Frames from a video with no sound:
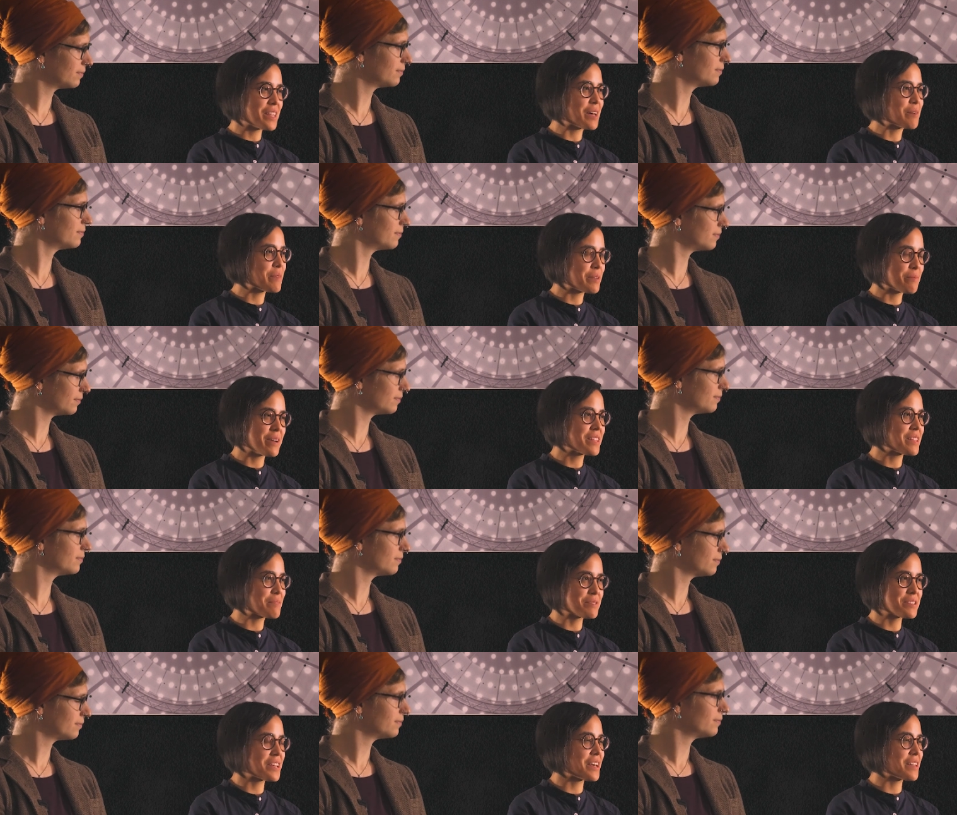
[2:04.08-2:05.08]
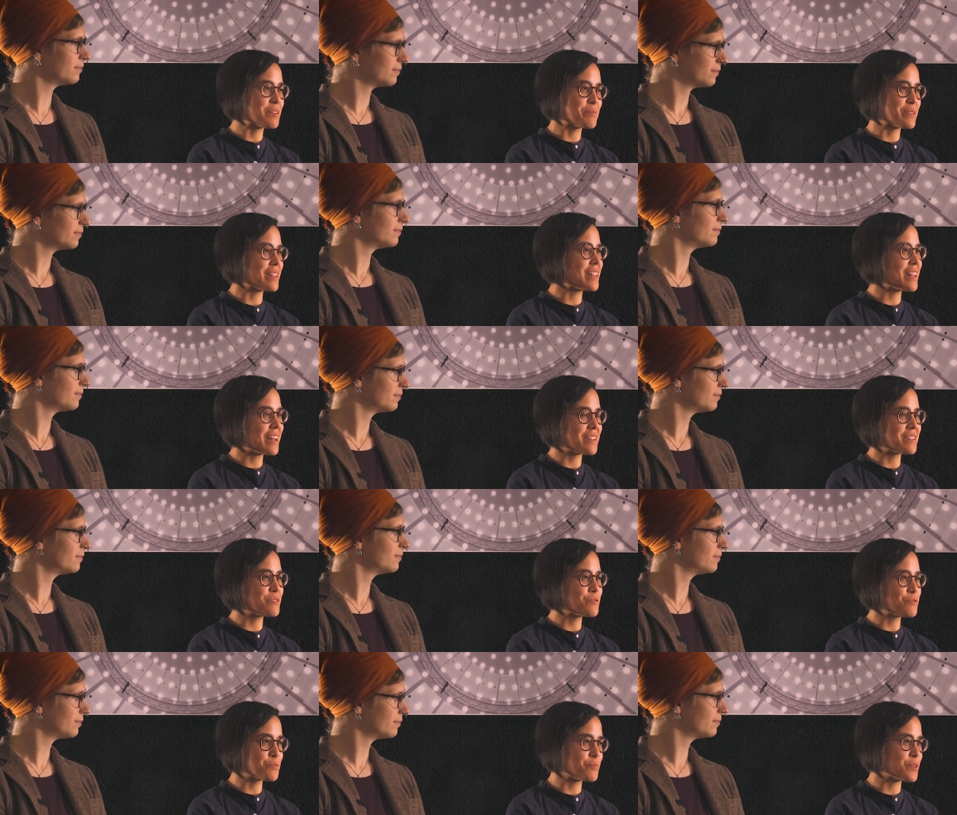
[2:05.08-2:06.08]
Speaker 1: them and make them scalable and
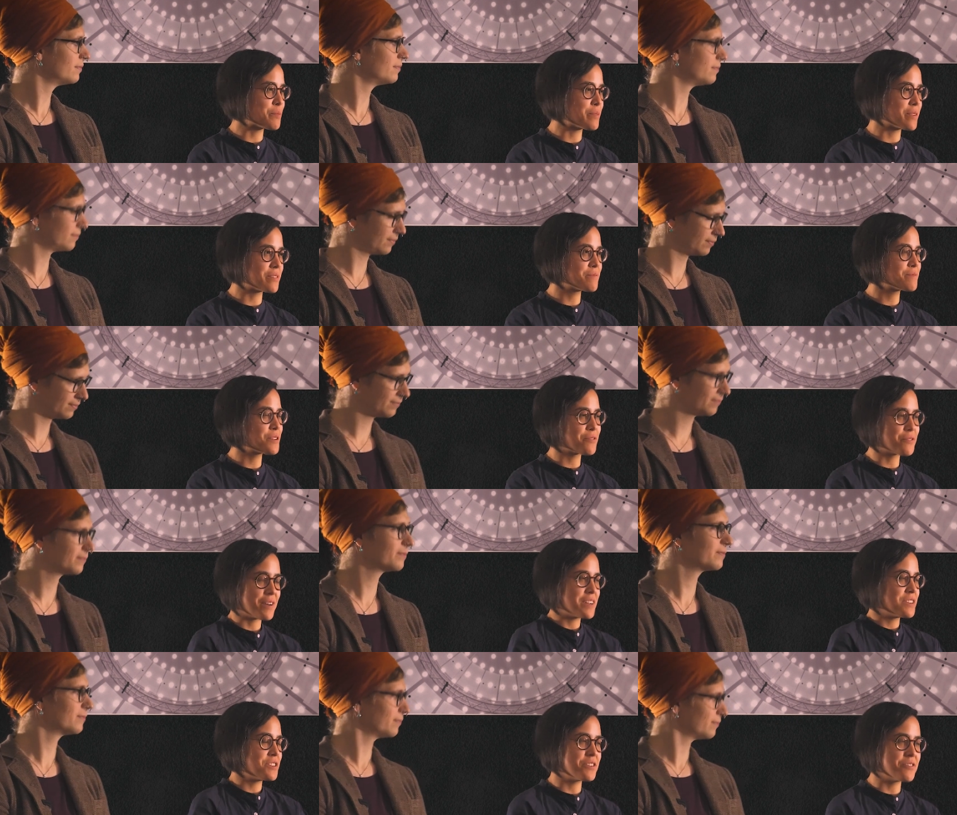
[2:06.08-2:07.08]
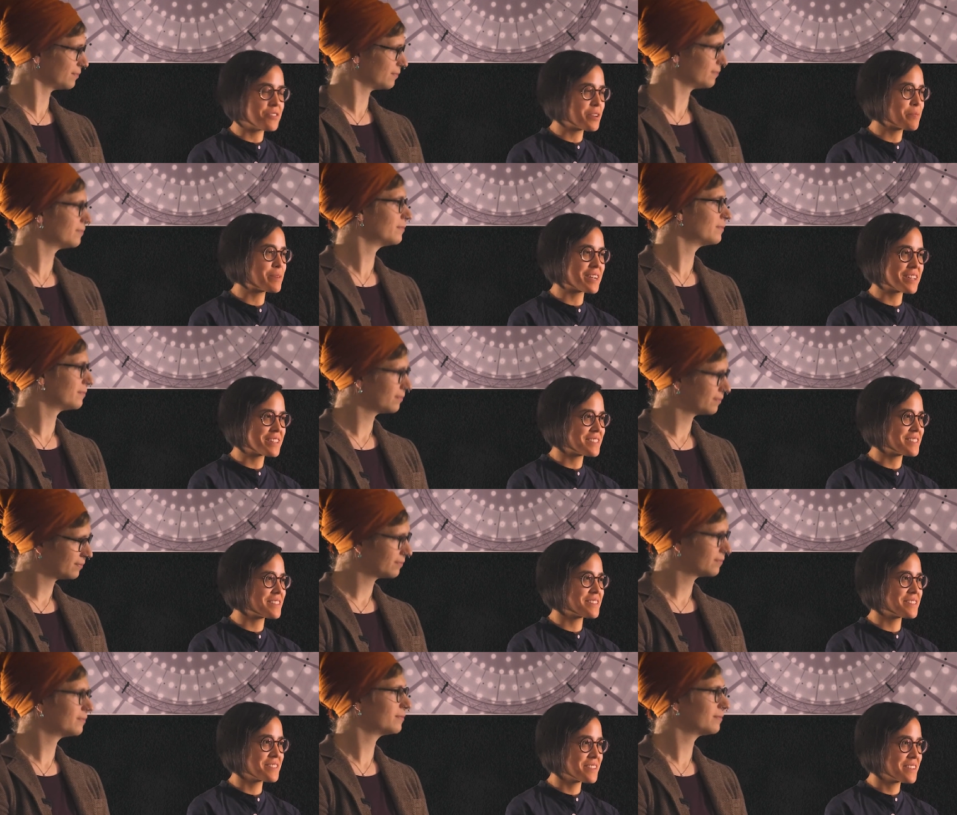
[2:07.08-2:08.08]
use proper software engineering
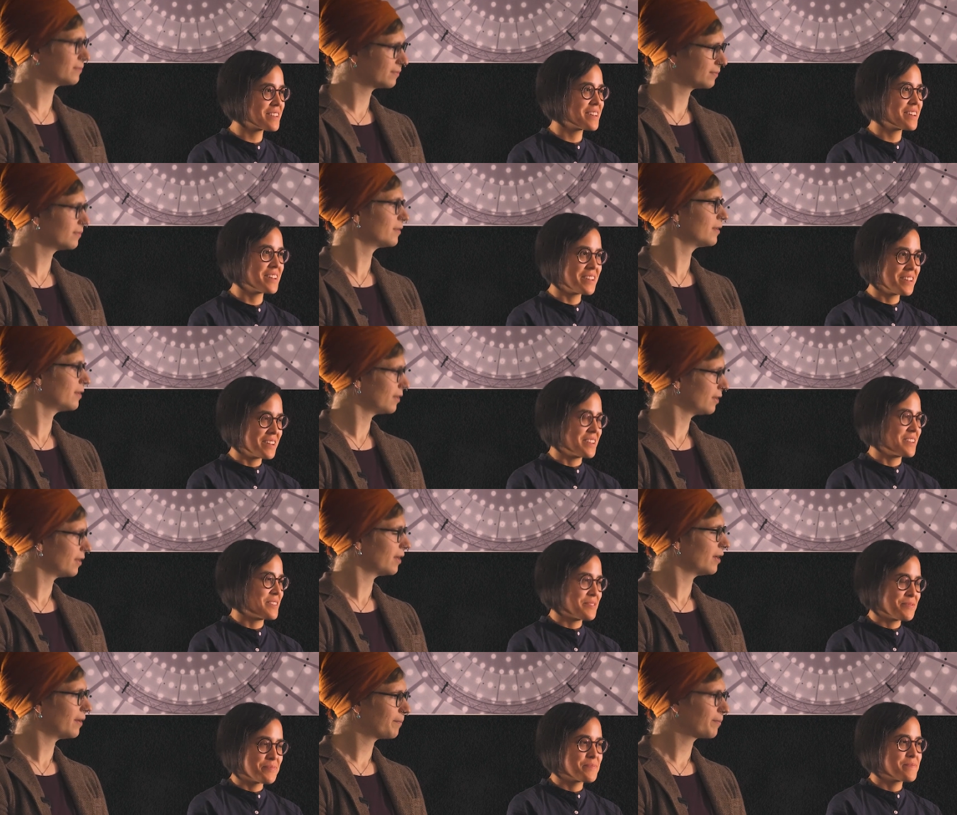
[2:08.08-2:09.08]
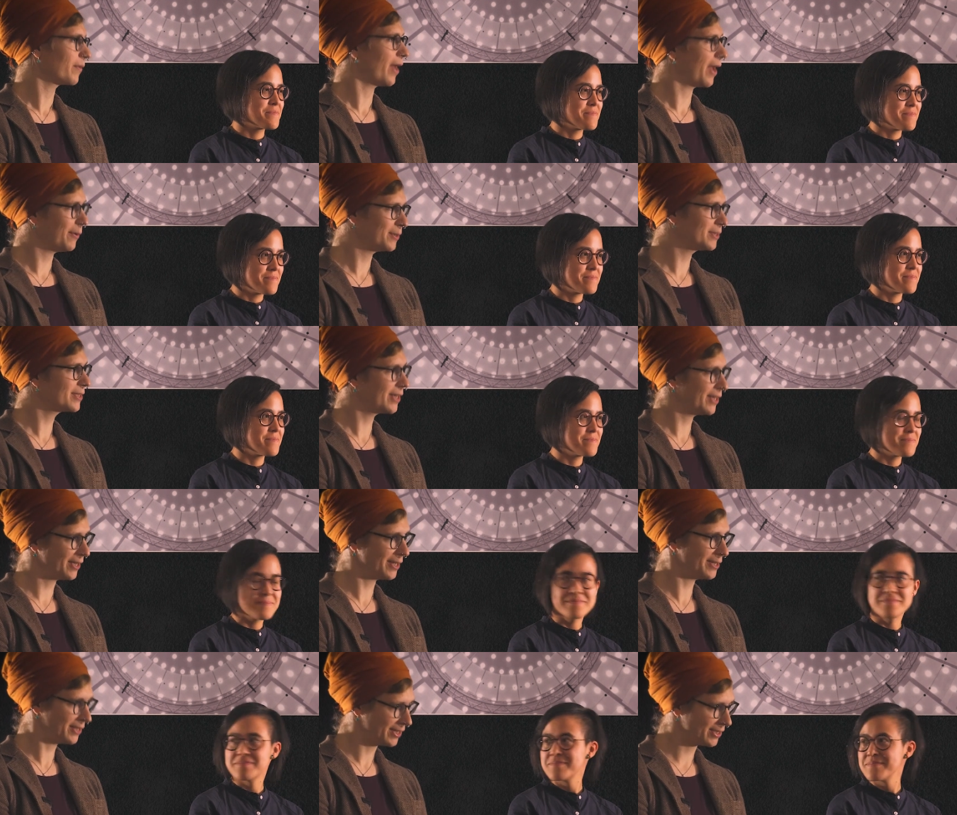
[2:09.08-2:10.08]
practices.
Speaker 2: I would say
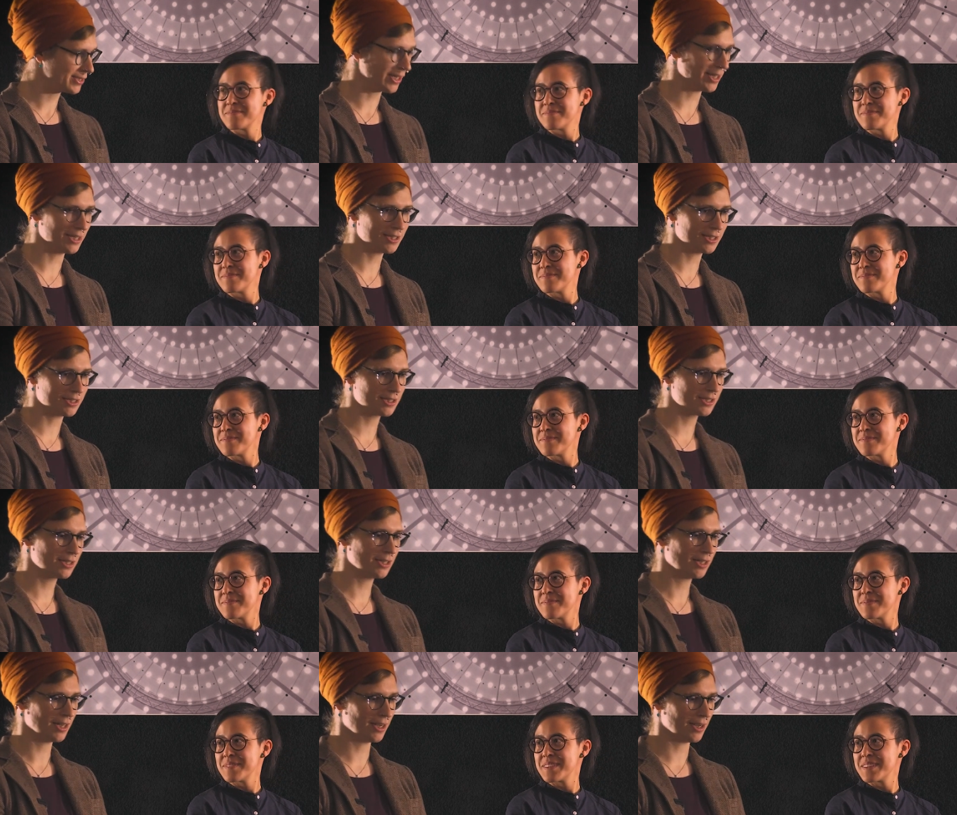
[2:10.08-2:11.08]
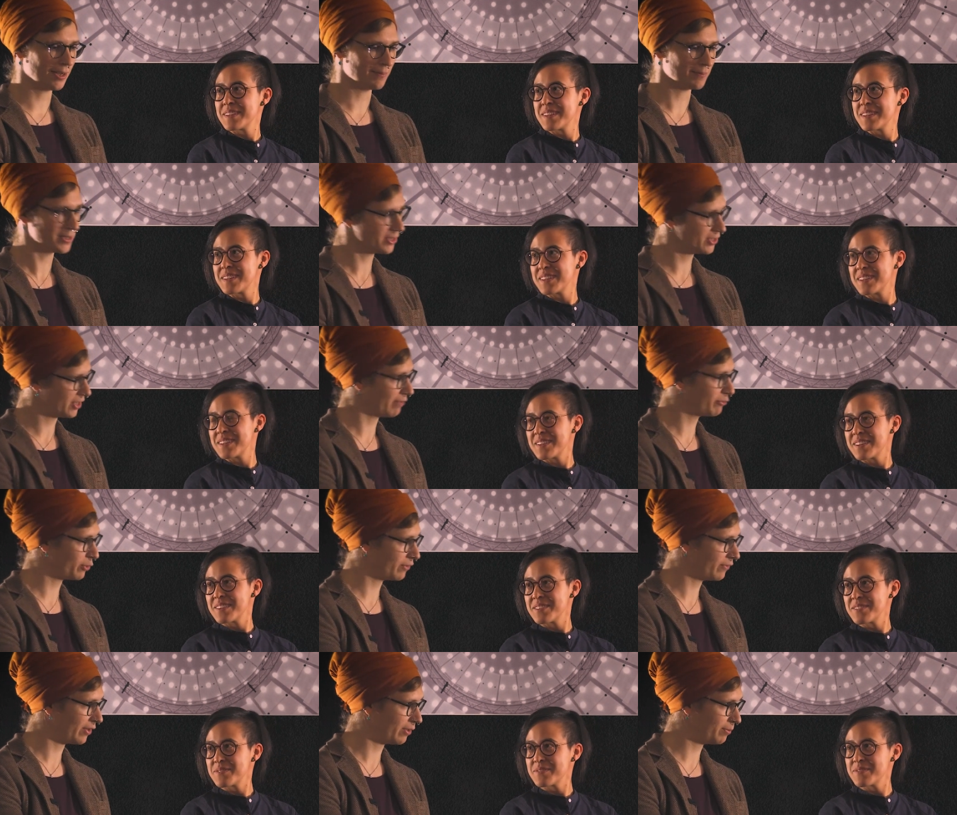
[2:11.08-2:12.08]
a data scientist is a software
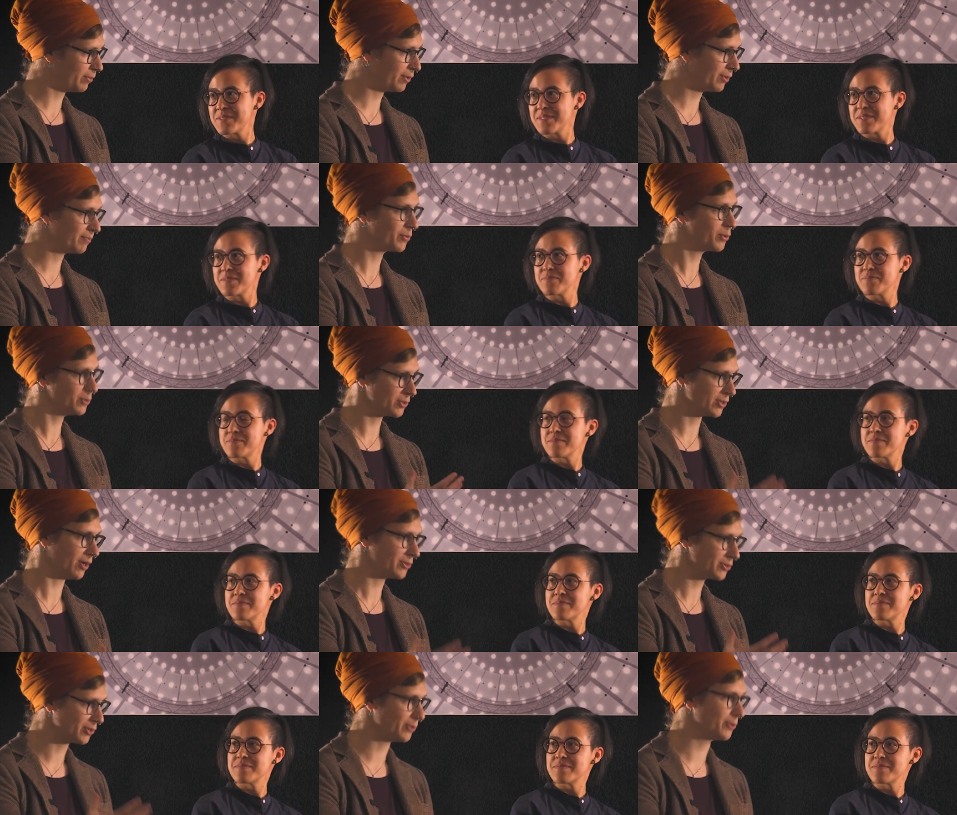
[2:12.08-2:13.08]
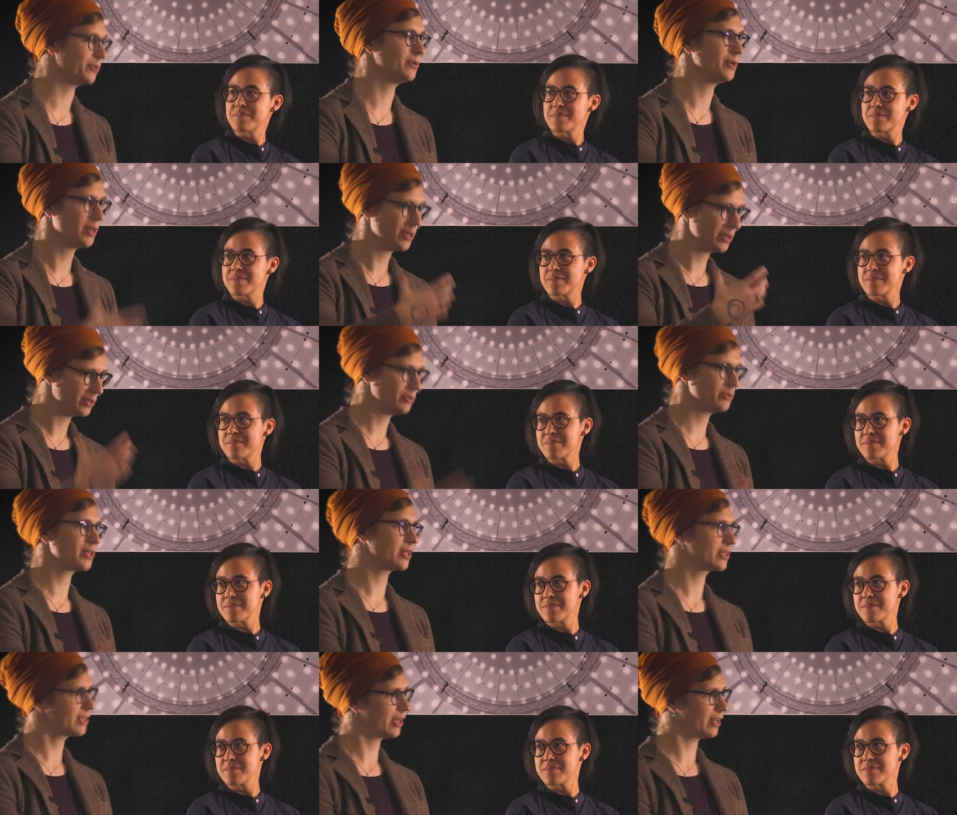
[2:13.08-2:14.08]
developer who is also
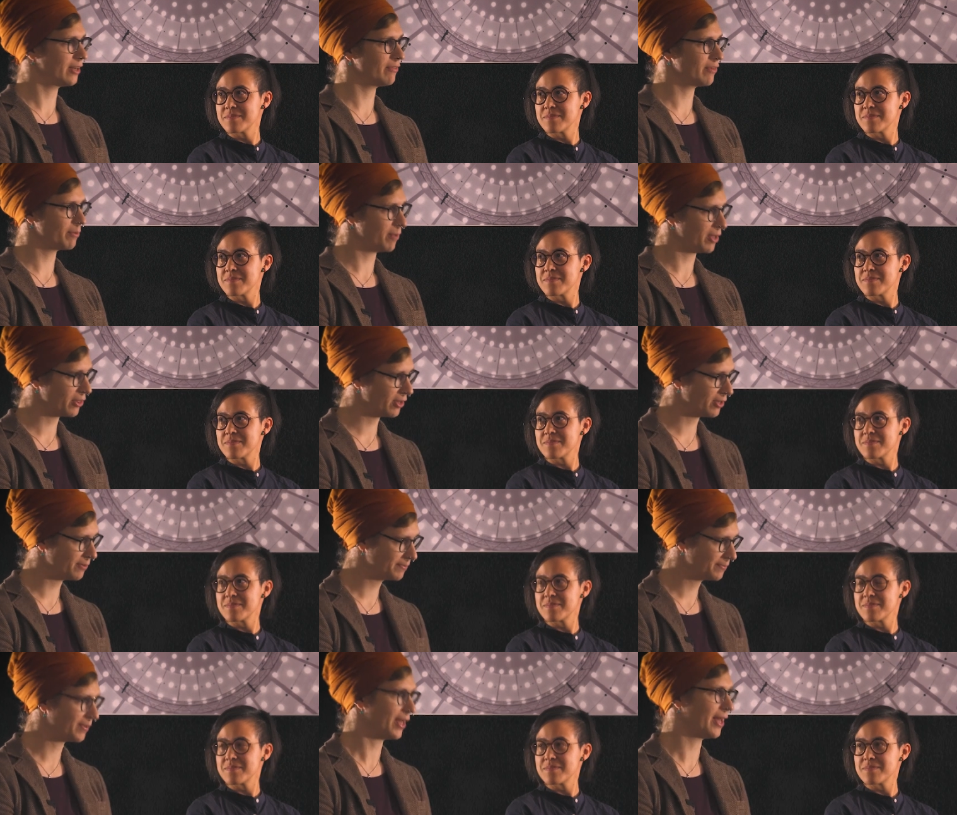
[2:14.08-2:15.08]
using a scientific method